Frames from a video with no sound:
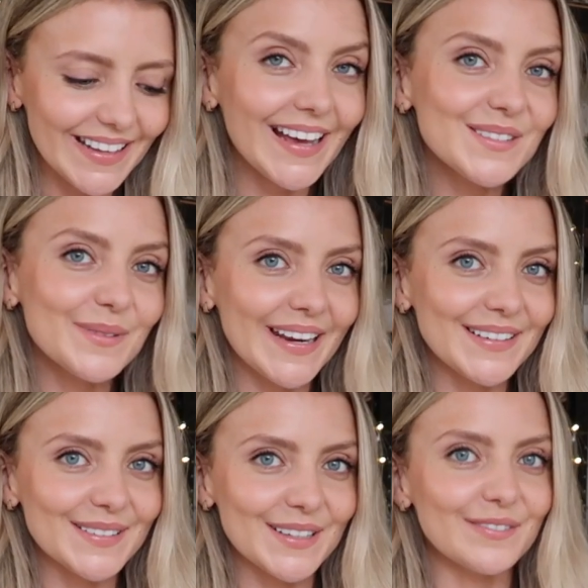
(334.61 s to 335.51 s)
That's when I
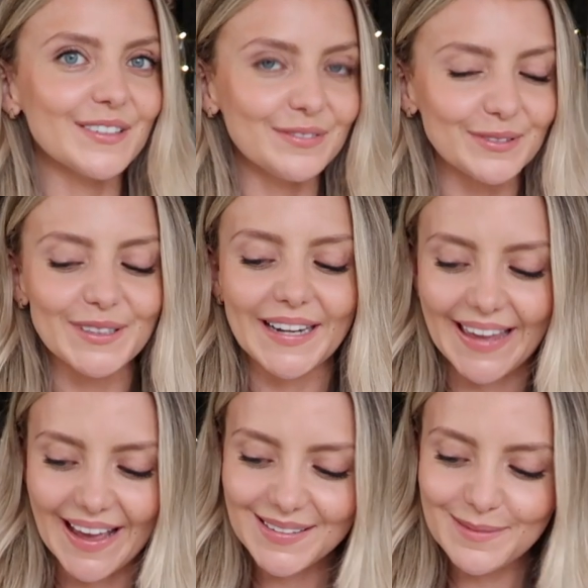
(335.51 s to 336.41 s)
discovered Florian
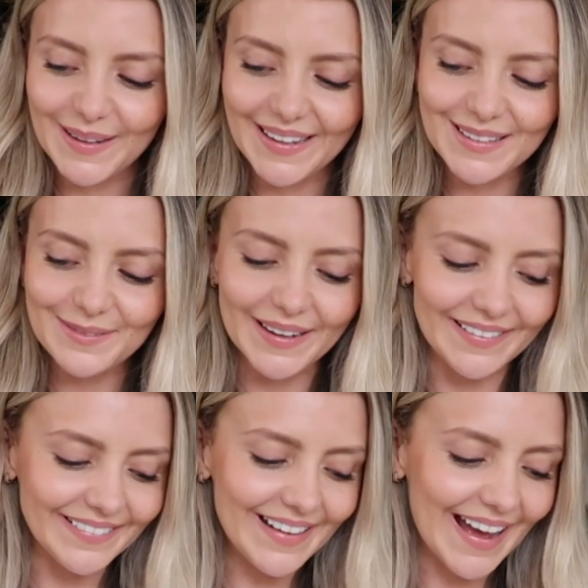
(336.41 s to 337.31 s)
Gadsby as
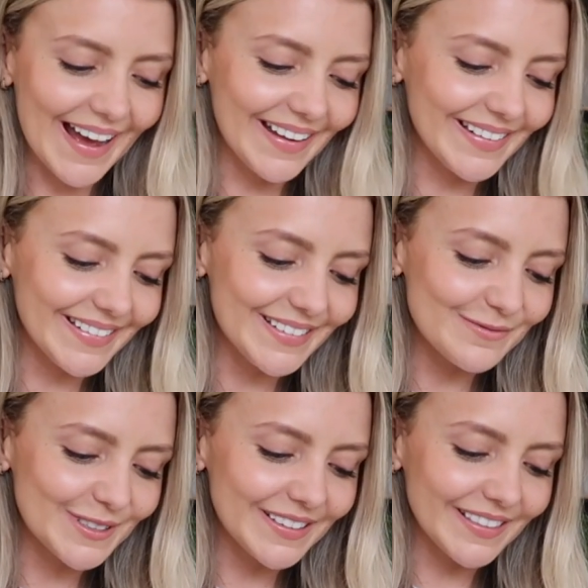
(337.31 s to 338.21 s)
well, and
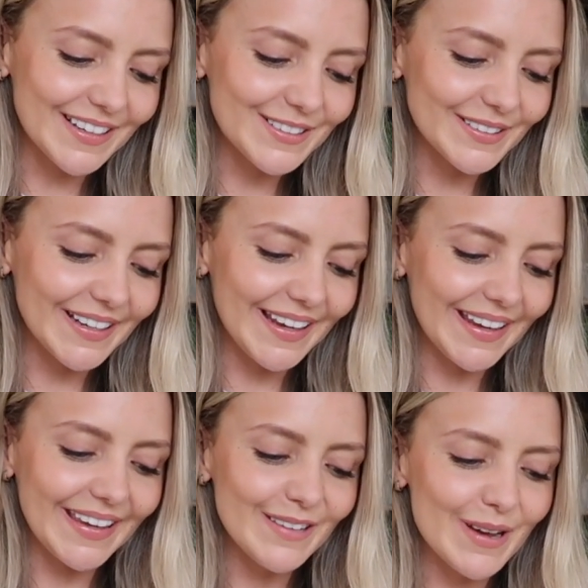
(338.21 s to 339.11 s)
would
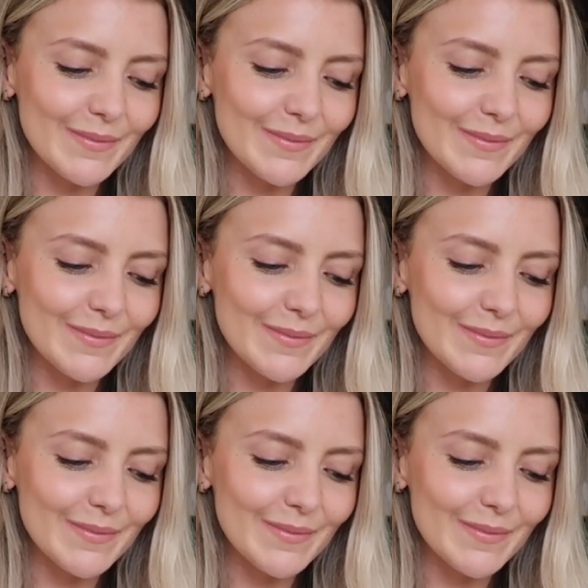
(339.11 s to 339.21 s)
literally eat my